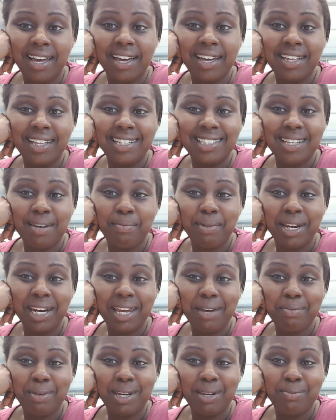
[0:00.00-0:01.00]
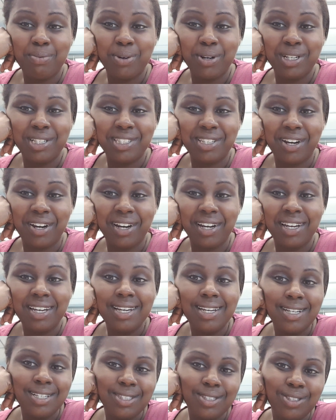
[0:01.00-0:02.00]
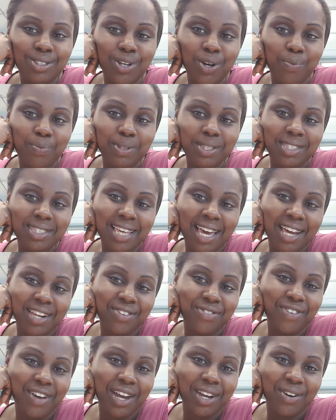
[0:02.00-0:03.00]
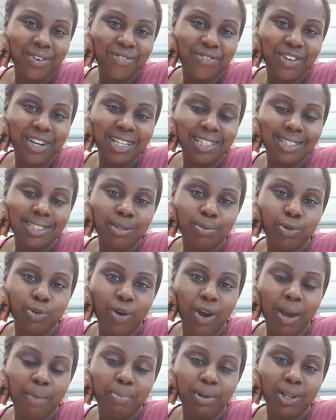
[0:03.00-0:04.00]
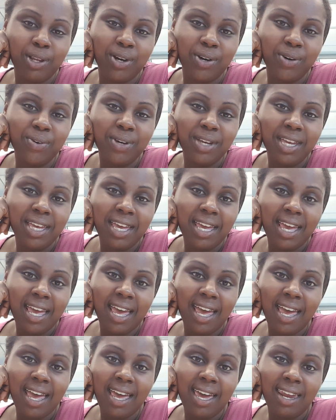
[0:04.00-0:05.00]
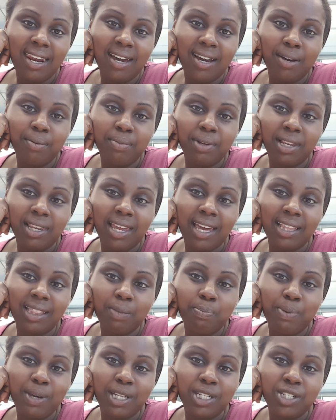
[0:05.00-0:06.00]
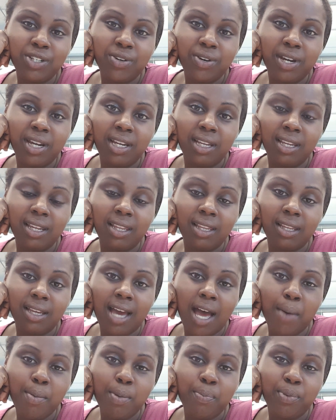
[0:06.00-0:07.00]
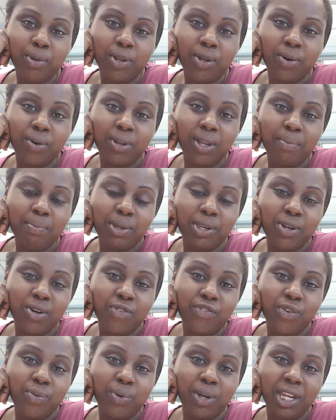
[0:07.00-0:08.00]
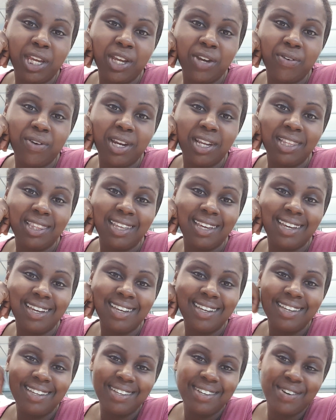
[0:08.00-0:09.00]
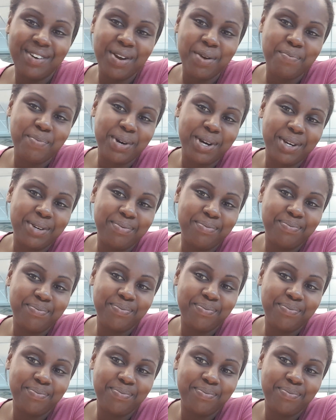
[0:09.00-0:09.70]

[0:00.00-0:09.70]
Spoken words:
That's not my name anymore, sorry. Determined to satisfy. Don't forget to subscribe below. And like the picture and comment below. Let me know if you want to hear anything. All right, bye.